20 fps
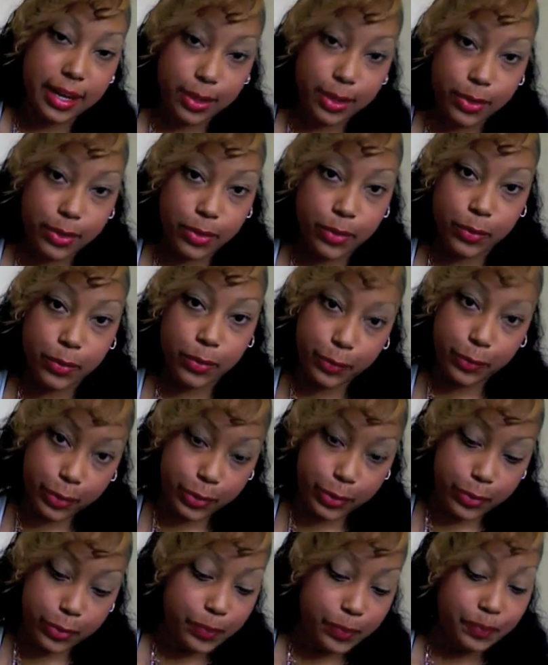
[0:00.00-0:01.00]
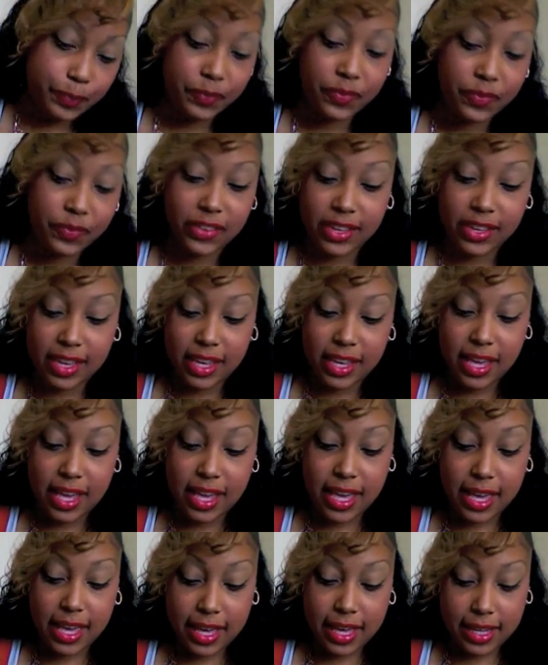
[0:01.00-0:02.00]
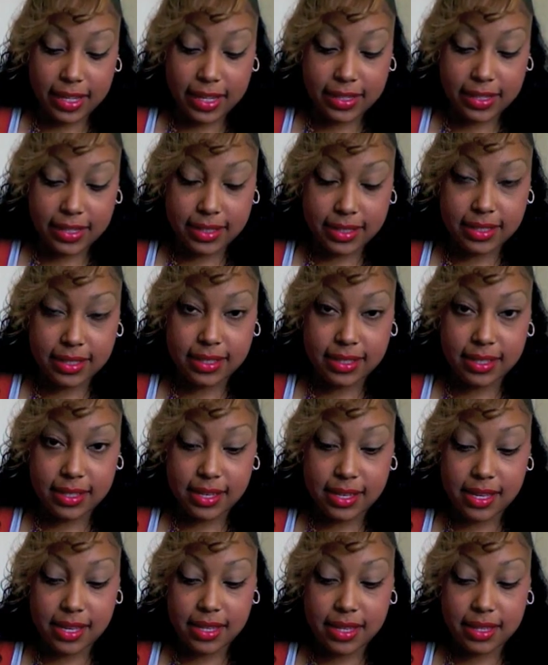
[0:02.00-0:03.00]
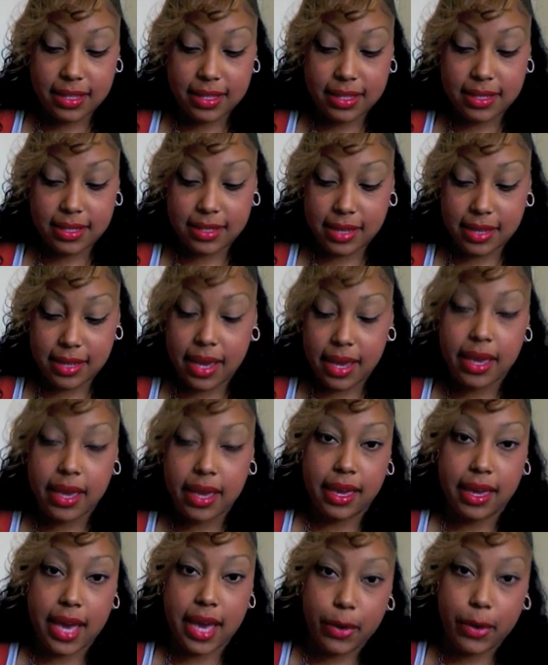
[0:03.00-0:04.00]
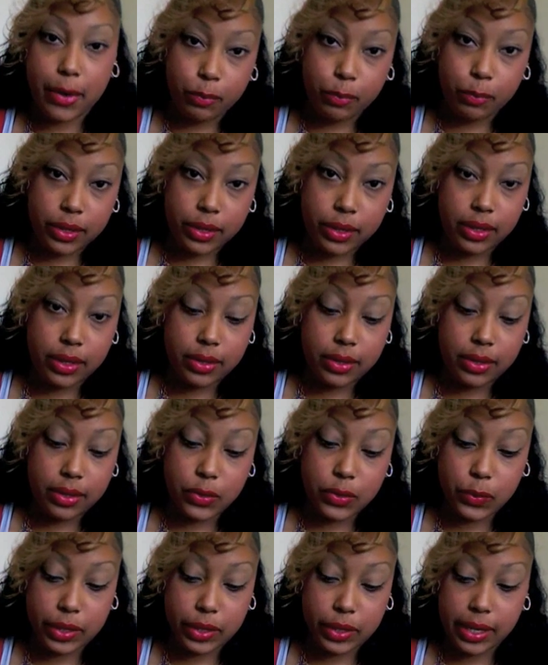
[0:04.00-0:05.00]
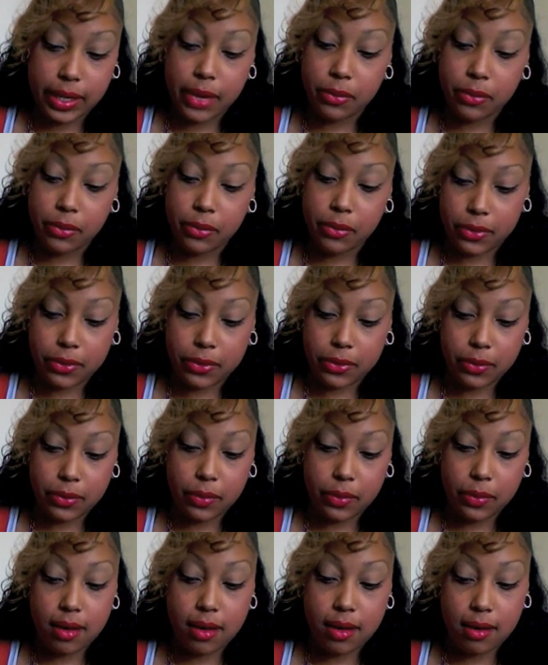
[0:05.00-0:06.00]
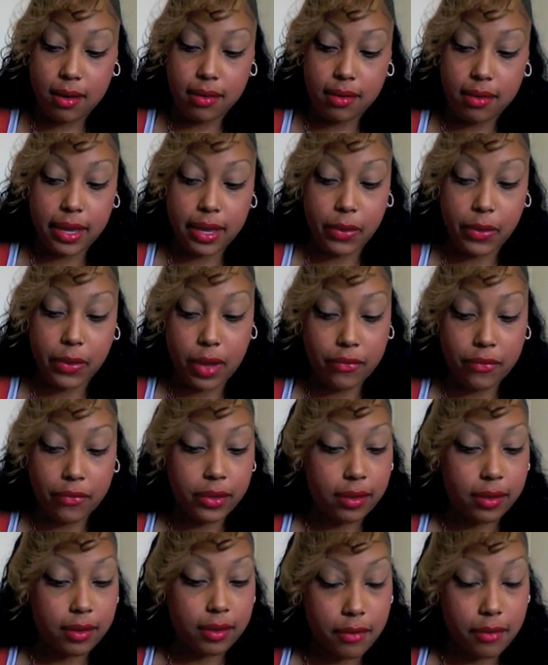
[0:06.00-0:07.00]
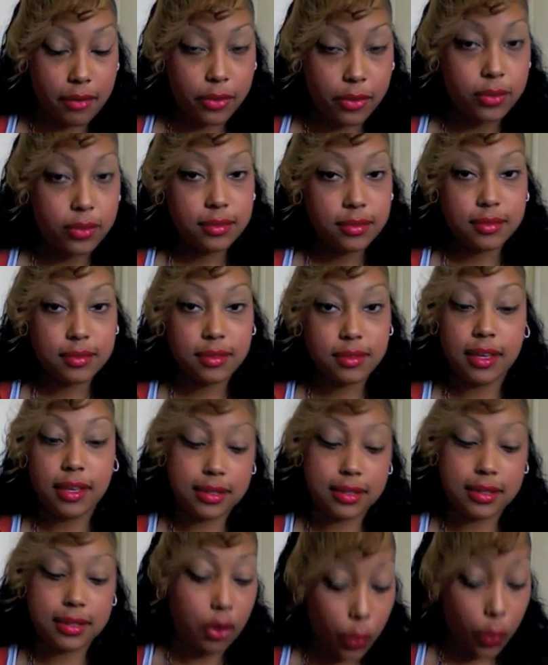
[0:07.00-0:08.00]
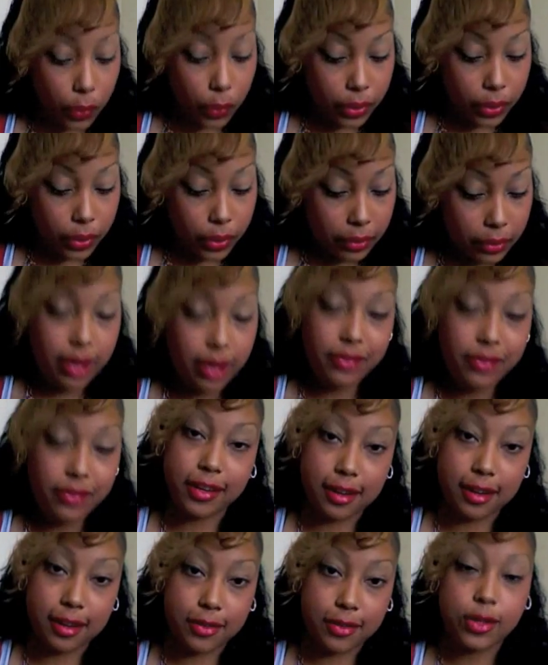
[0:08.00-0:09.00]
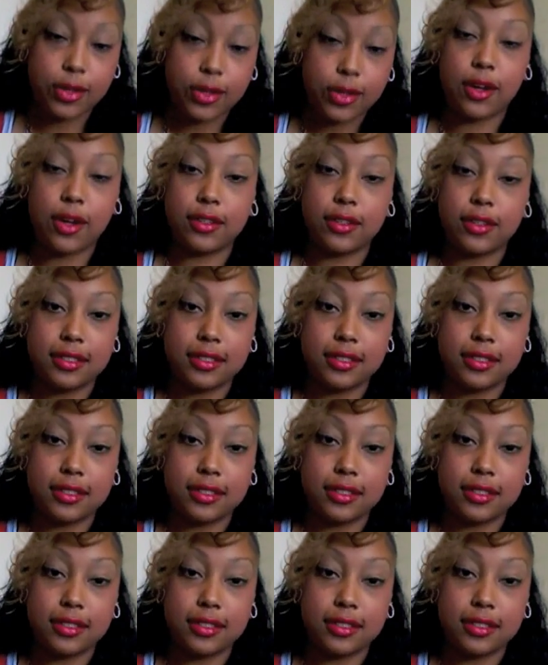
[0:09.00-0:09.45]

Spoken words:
another review, and today I will be doing a review on a graphic novel. It's a horror graphic novel called